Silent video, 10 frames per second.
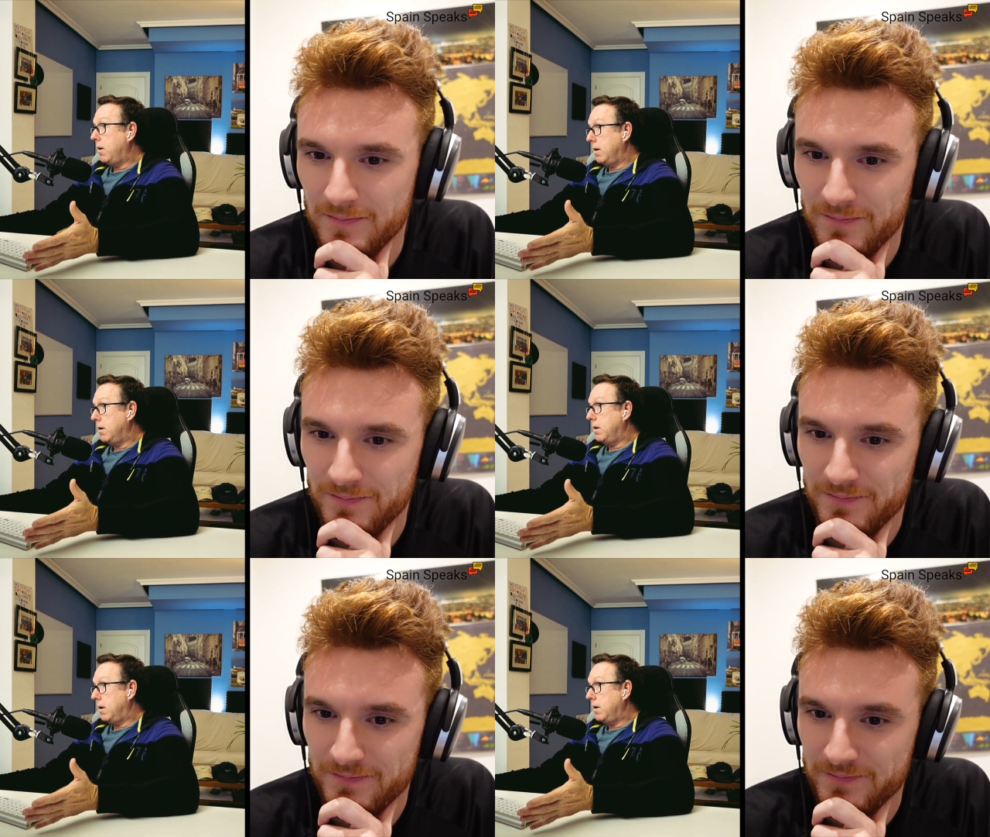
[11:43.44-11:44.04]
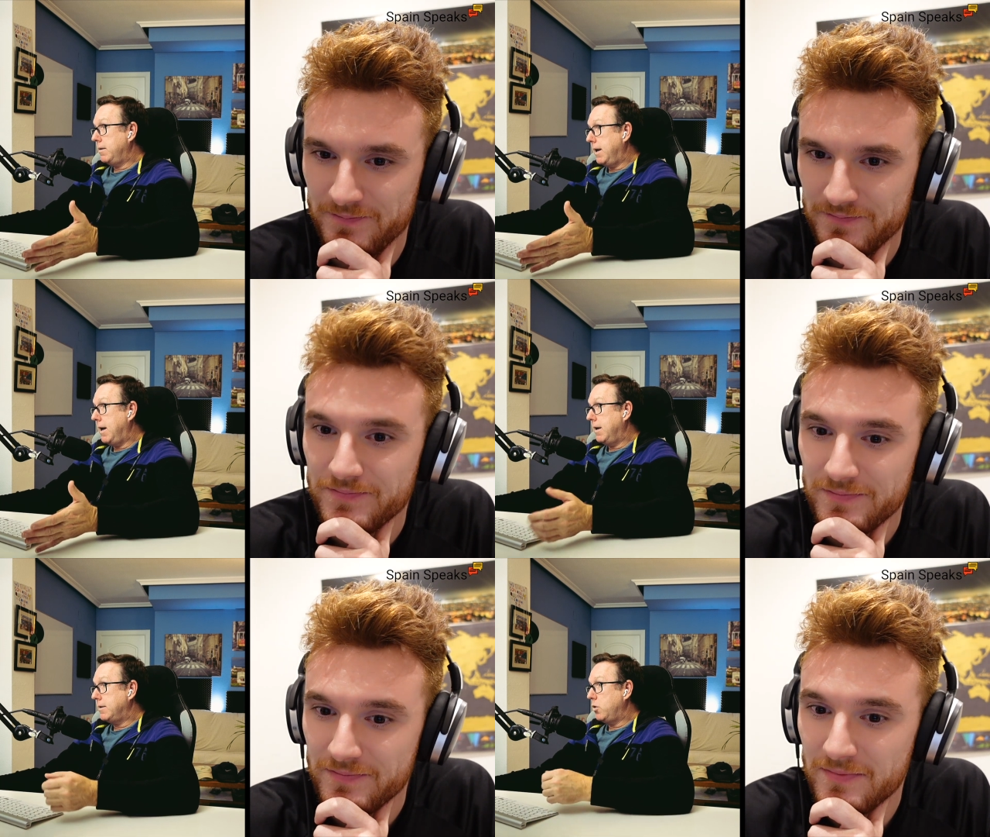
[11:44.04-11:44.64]
Speaker 1: uh, uh,
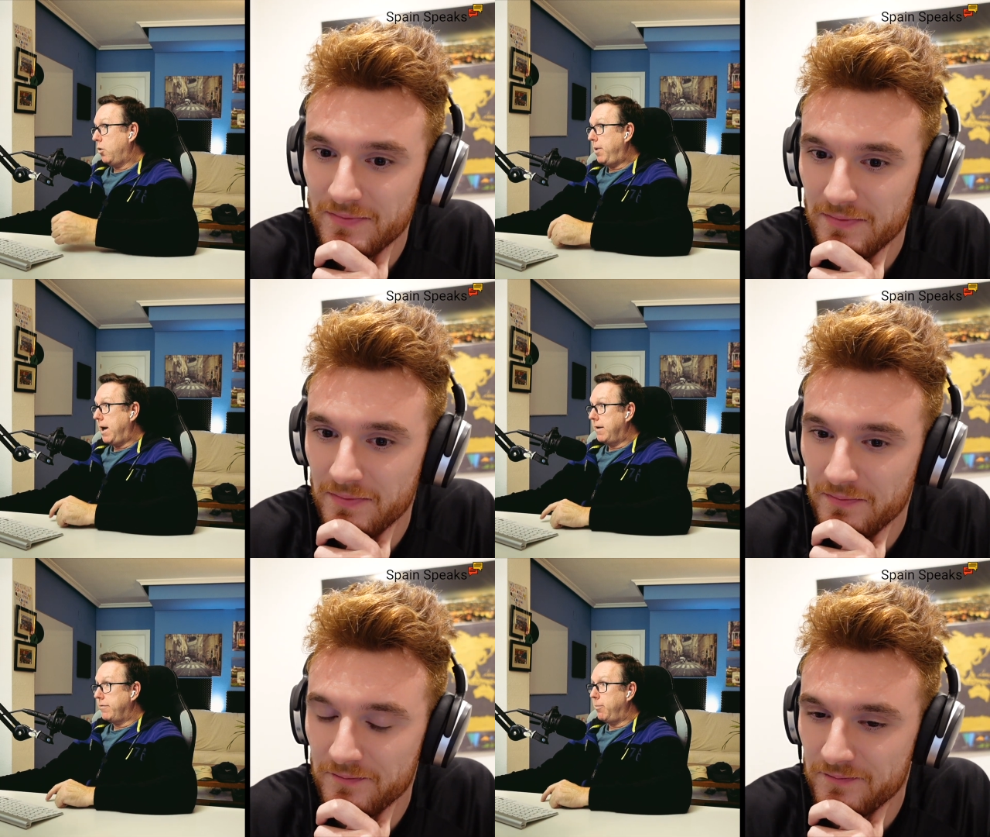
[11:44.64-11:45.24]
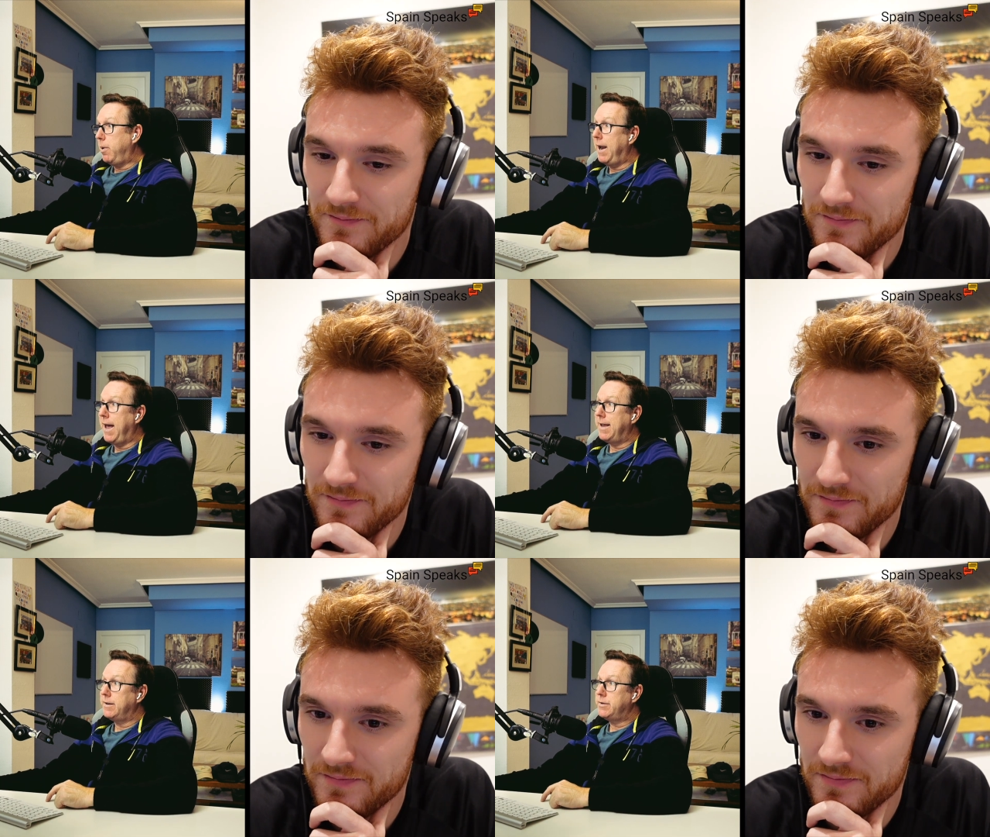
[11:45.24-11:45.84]
yeah, it's all part of the
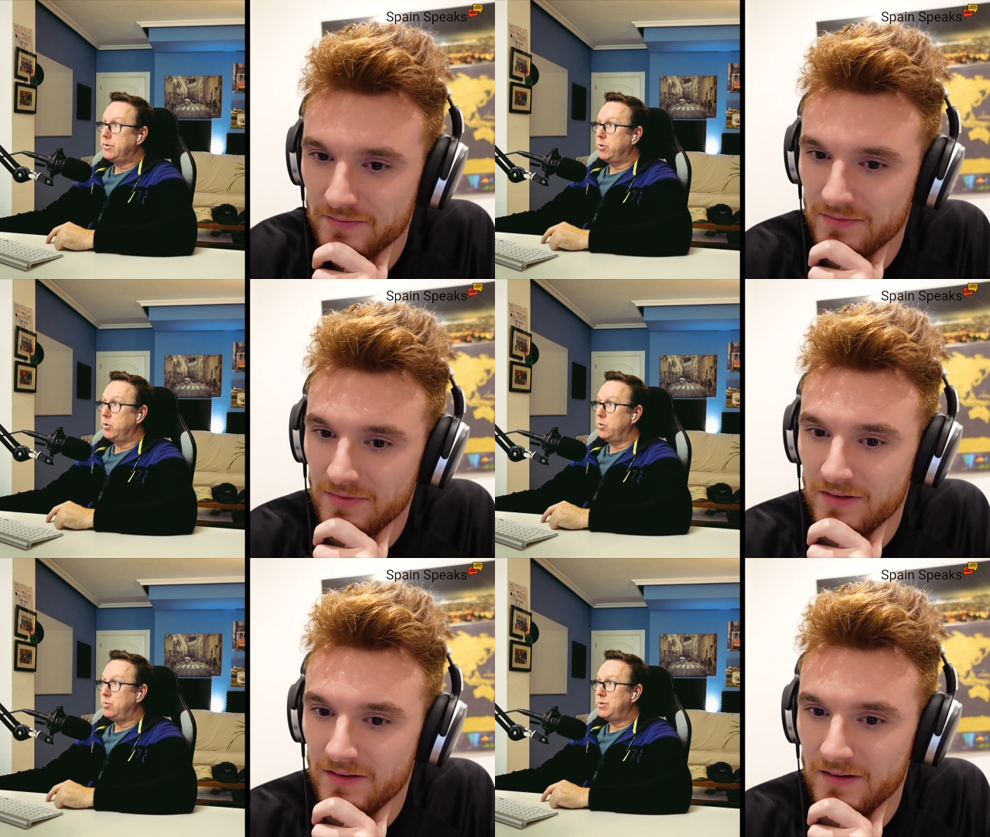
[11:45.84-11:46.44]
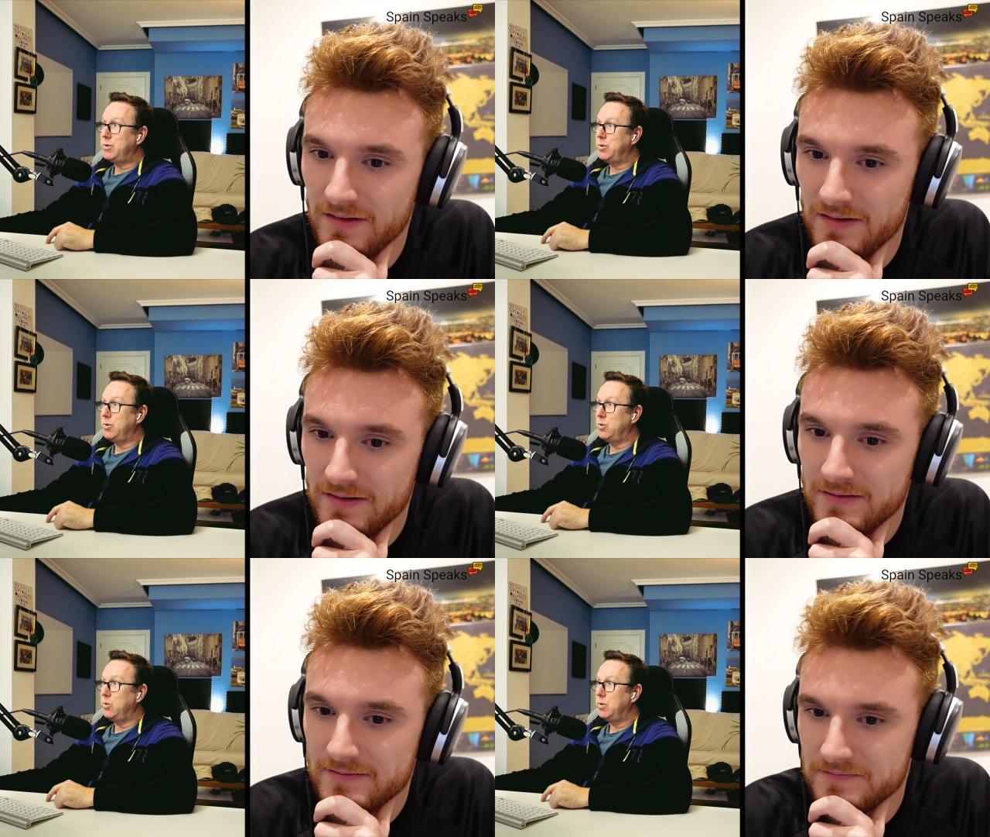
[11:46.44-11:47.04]
plan to
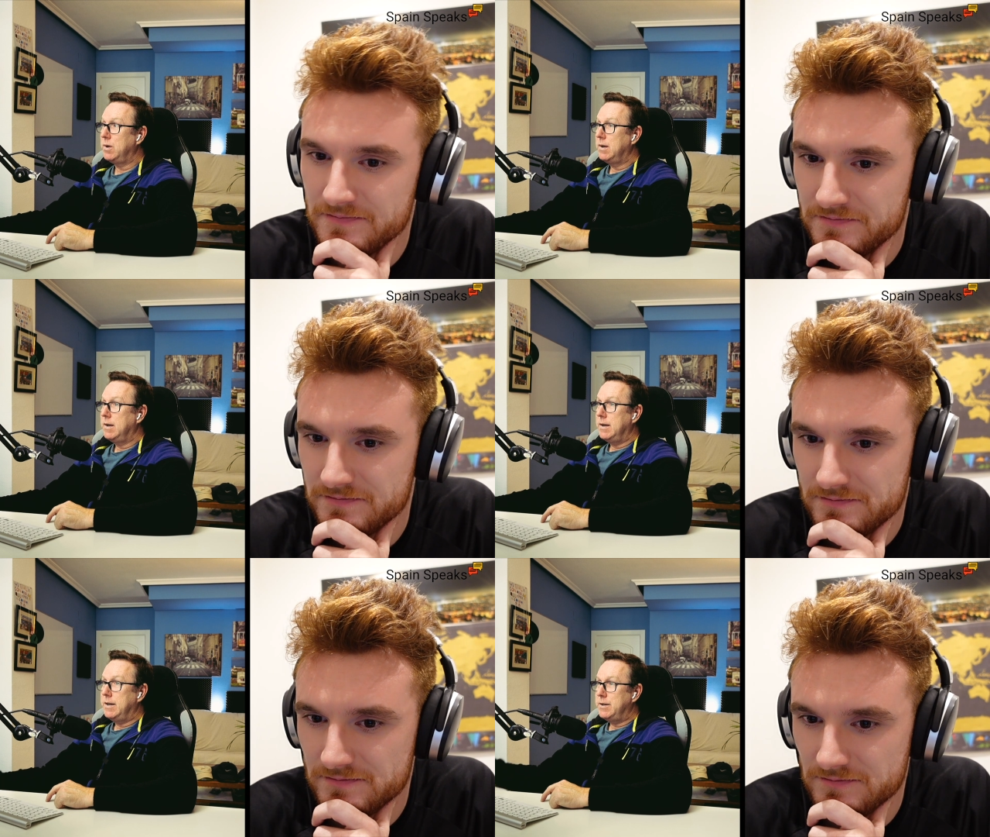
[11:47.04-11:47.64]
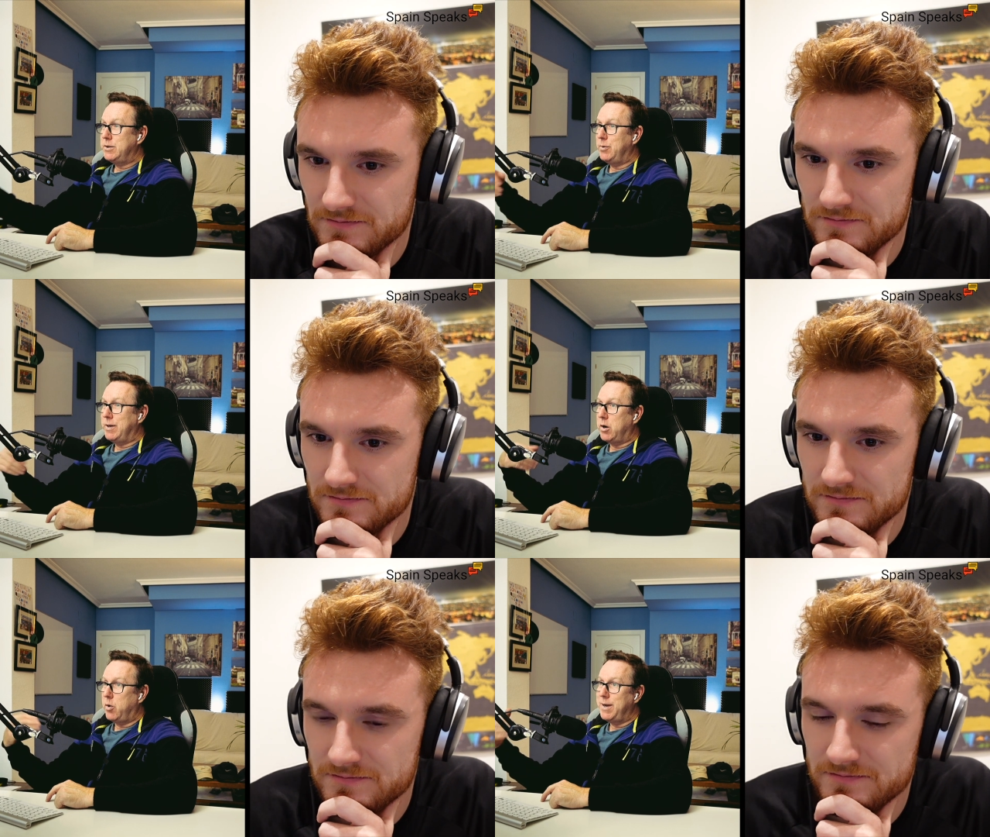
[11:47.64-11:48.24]
to to
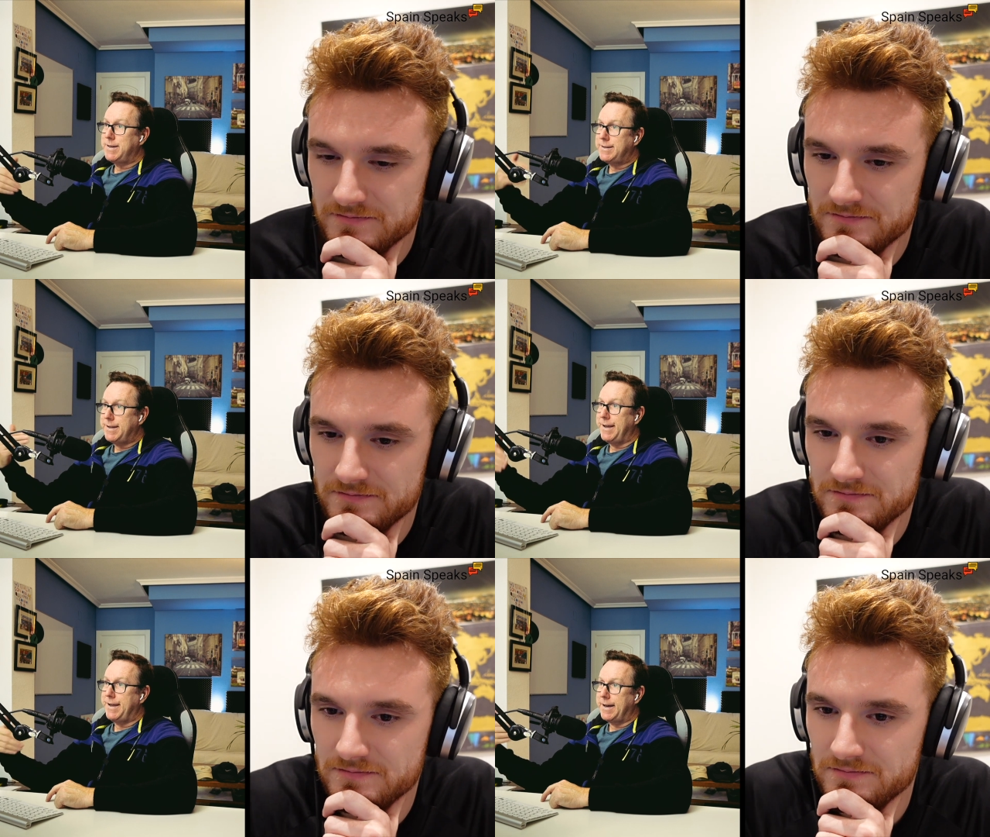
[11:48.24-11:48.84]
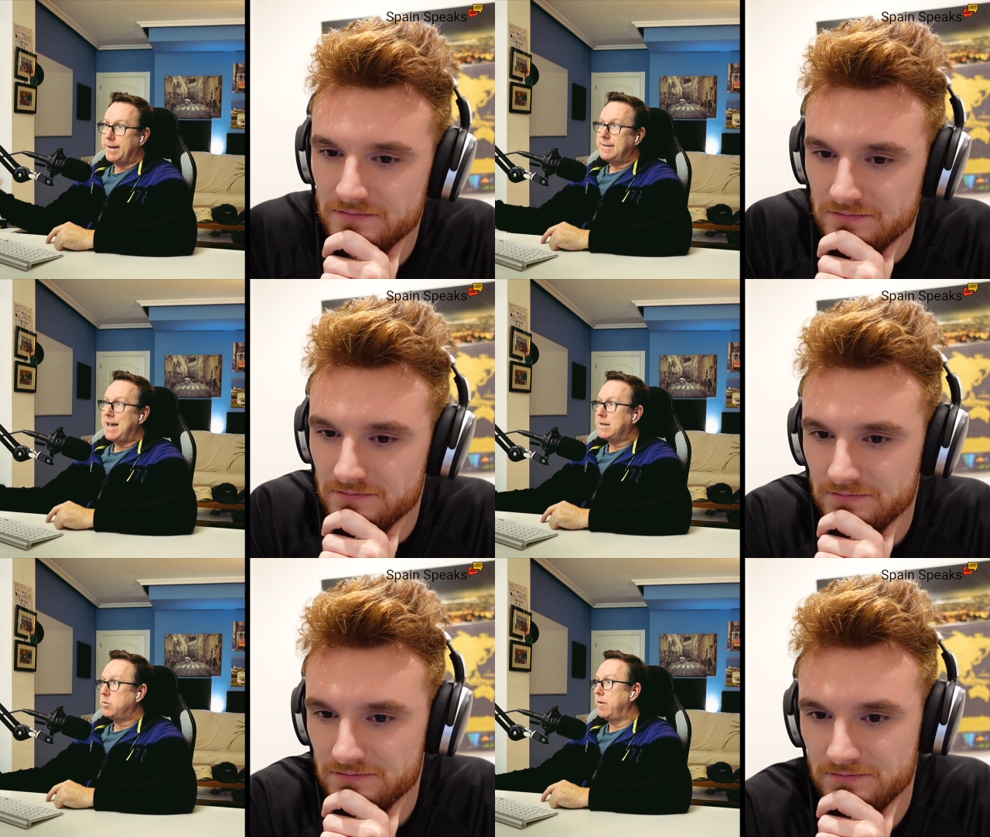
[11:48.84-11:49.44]
increase the uh, tax